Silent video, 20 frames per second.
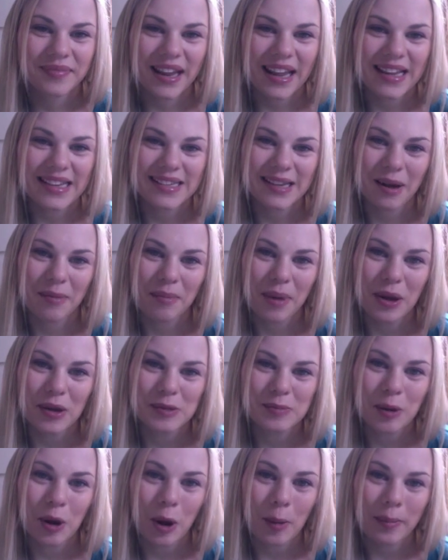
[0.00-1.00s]
It's our
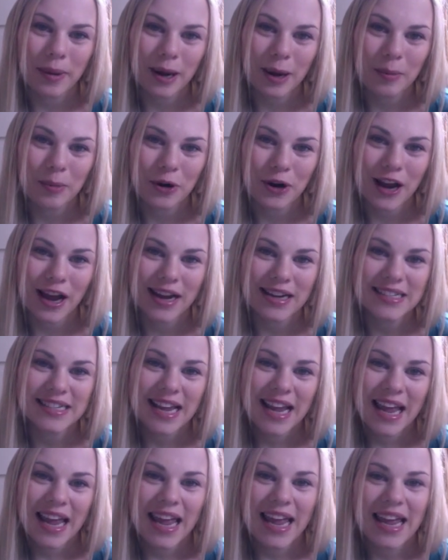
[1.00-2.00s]
most popular product.
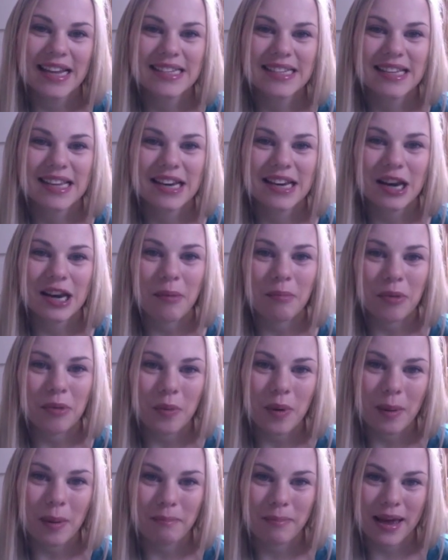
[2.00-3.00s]
It's the
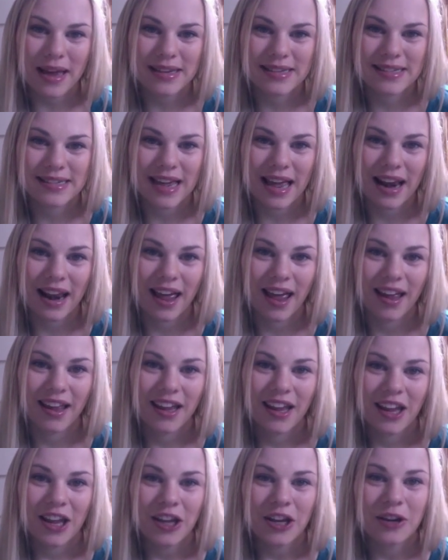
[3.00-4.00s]
#1 bestseller.
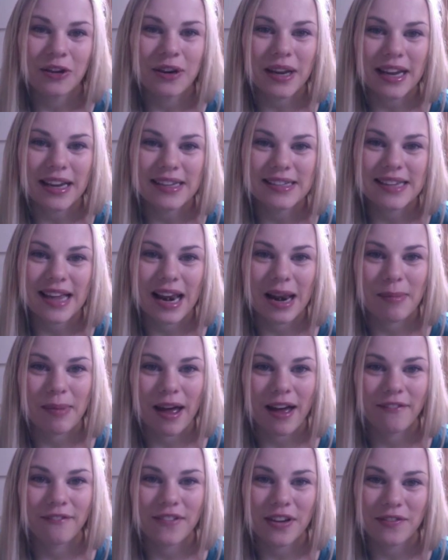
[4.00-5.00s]
Younique sell
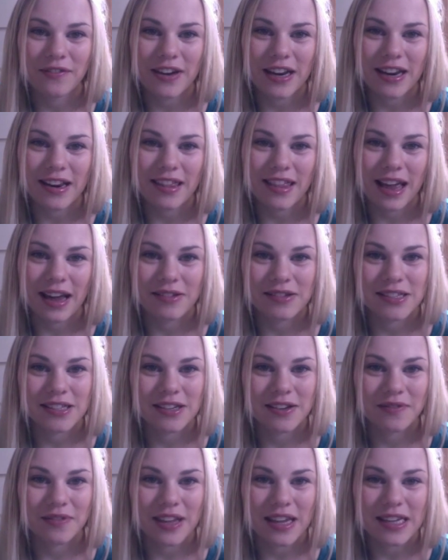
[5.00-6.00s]
about
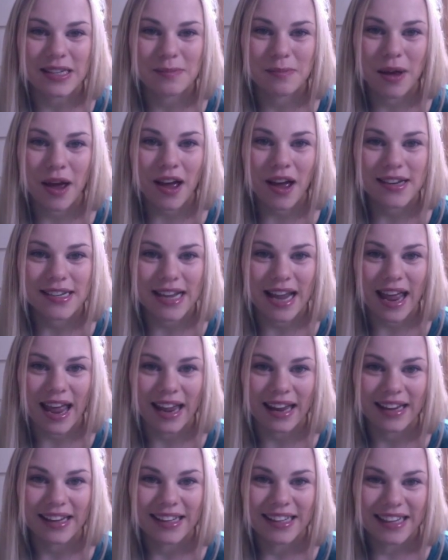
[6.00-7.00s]
15,000 of these per
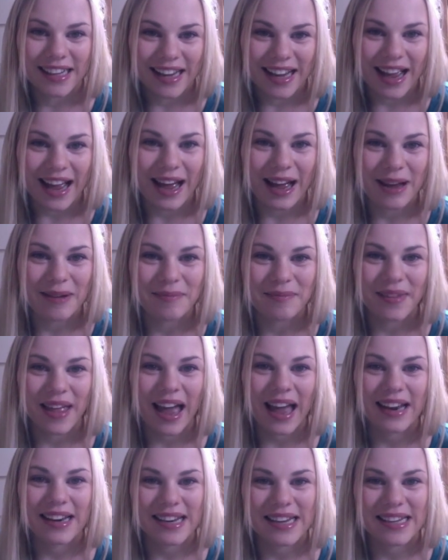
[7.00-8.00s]
day, and
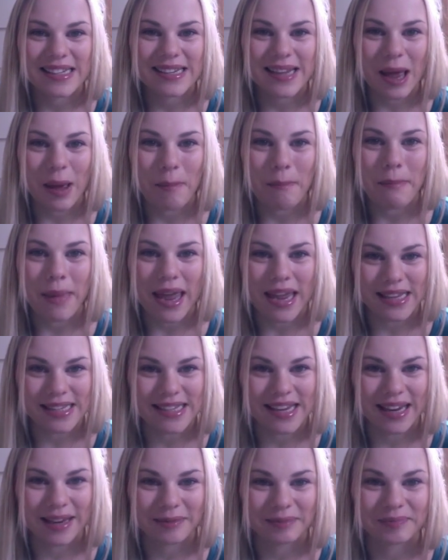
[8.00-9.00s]
it's
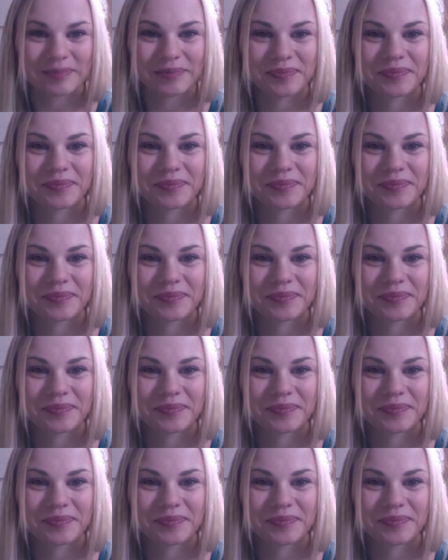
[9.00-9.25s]
amazing.